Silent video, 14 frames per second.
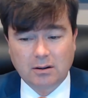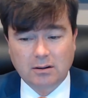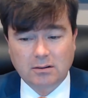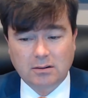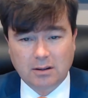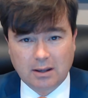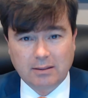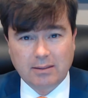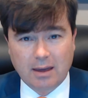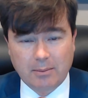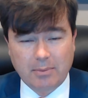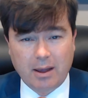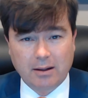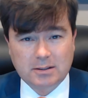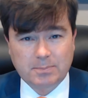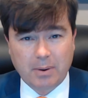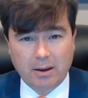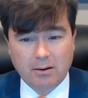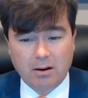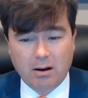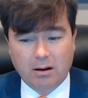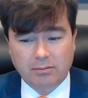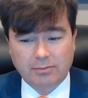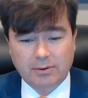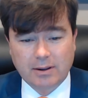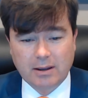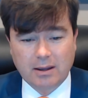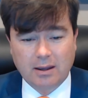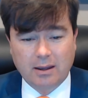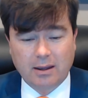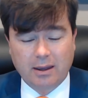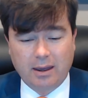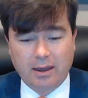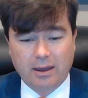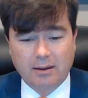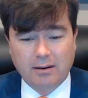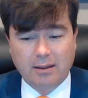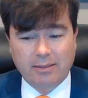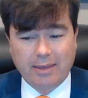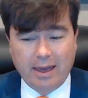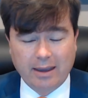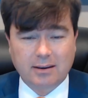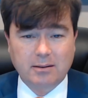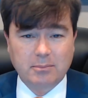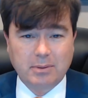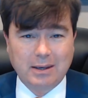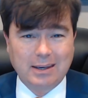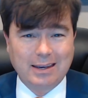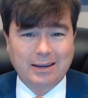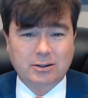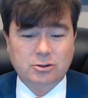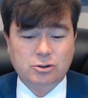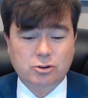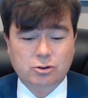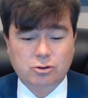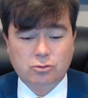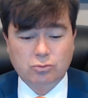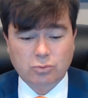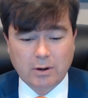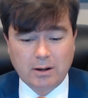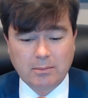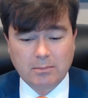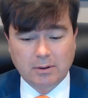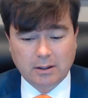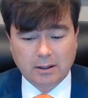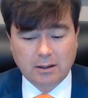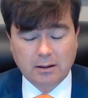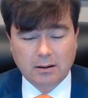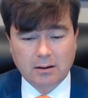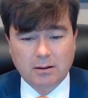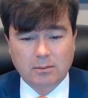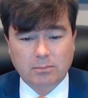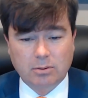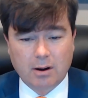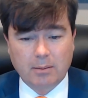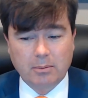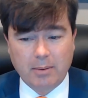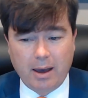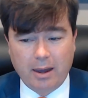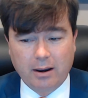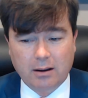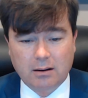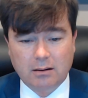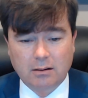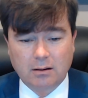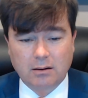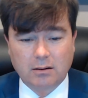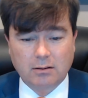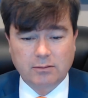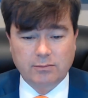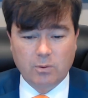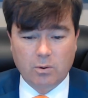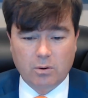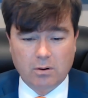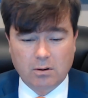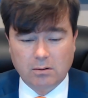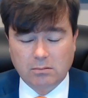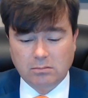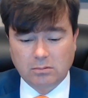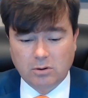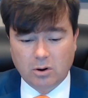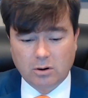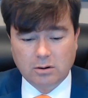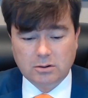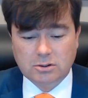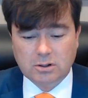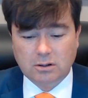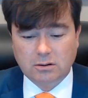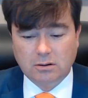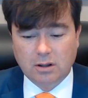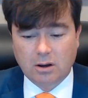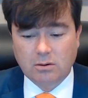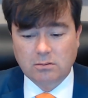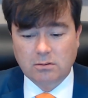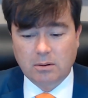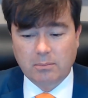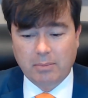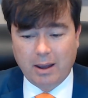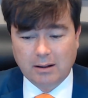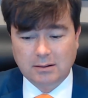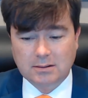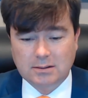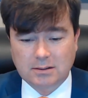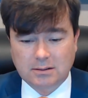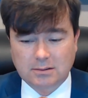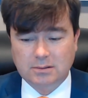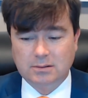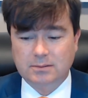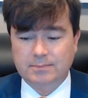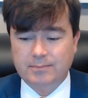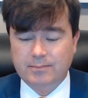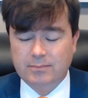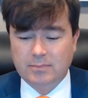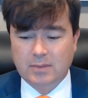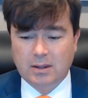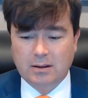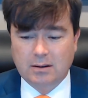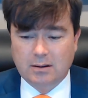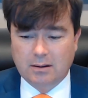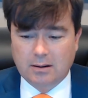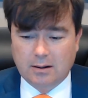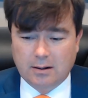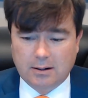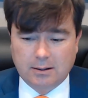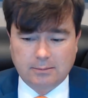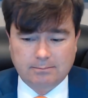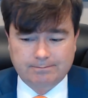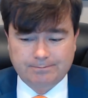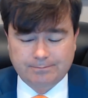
to get that balance paid off. And that can be extremely problematic for large loan balances. Sometimes